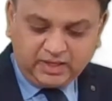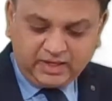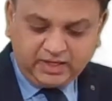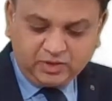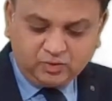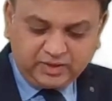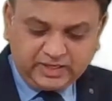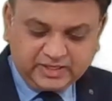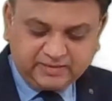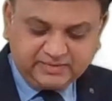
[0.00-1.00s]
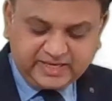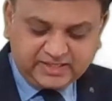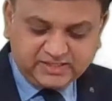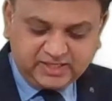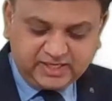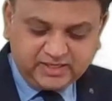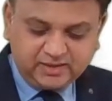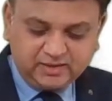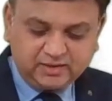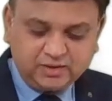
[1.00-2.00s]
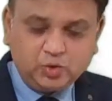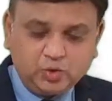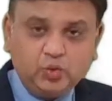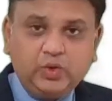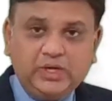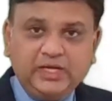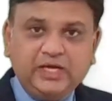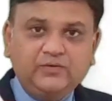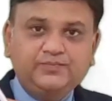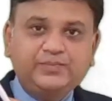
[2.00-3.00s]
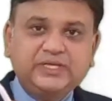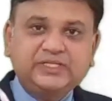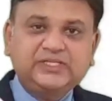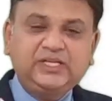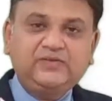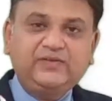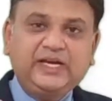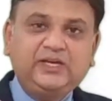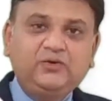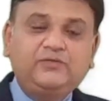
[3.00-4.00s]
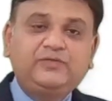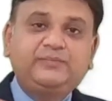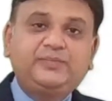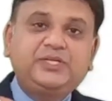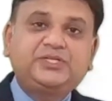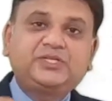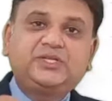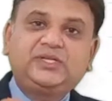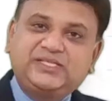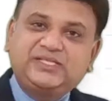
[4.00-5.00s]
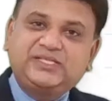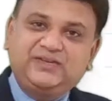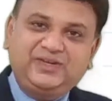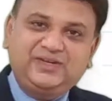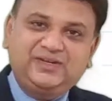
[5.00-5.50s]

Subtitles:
into income tax rate will give present value of depreciation tax saving.